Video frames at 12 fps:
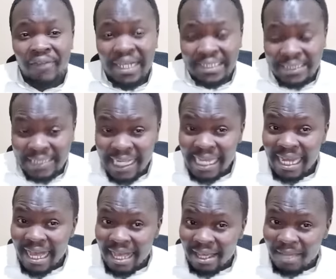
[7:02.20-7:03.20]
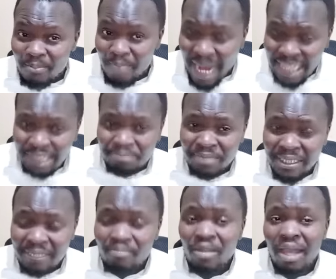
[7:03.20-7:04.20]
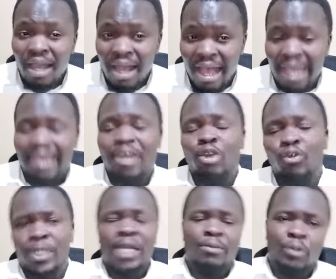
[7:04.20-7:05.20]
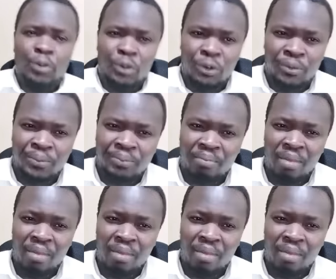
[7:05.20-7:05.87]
that Raila might be ahead of William Ruto.